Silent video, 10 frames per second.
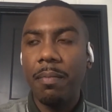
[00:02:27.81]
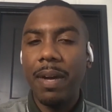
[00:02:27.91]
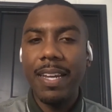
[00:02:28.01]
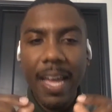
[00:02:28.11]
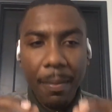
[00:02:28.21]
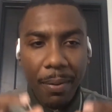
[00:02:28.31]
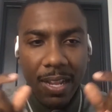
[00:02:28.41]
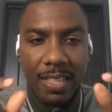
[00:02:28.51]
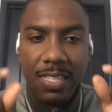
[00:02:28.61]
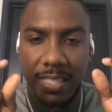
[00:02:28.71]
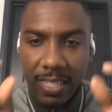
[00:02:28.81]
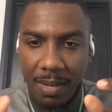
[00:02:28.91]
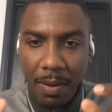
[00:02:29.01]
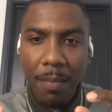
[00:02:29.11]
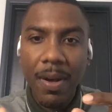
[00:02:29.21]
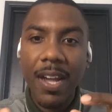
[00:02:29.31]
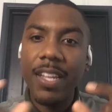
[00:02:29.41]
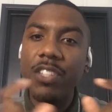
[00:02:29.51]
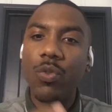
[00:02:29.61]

my dad planted the seed in my mind in